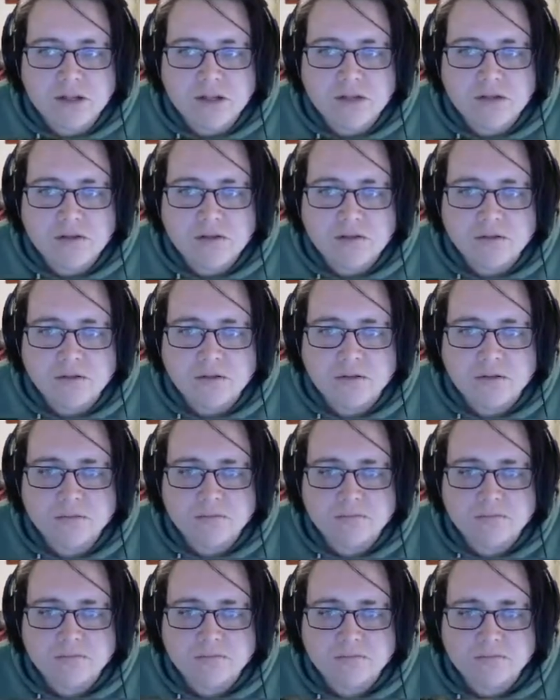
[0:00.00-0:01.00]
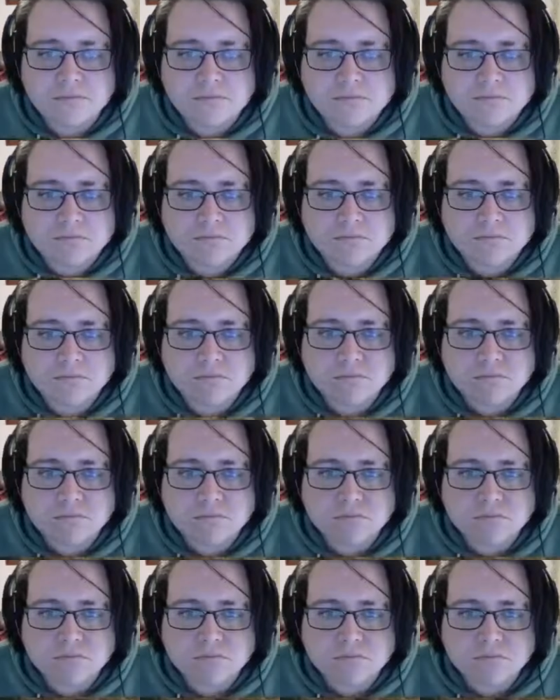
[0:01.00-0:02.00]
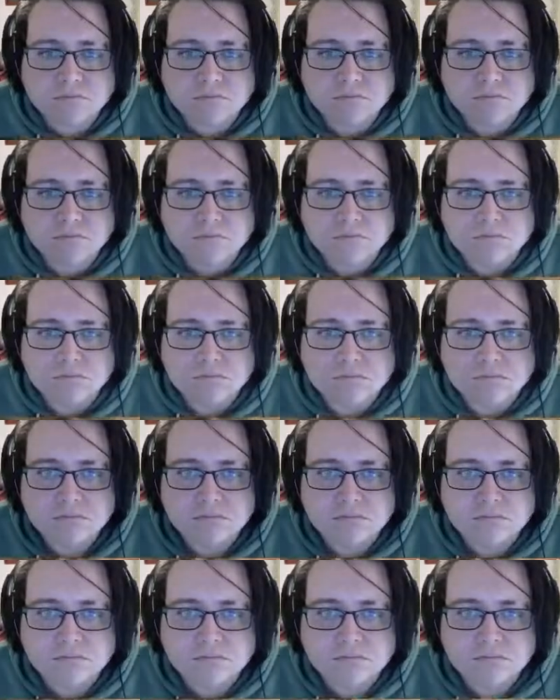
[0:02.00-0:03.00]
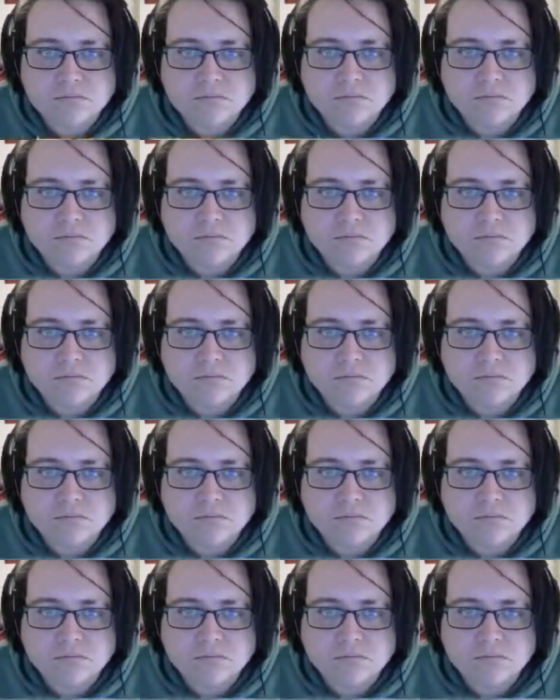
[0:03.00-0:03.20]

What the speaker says: like swing around into your port stern.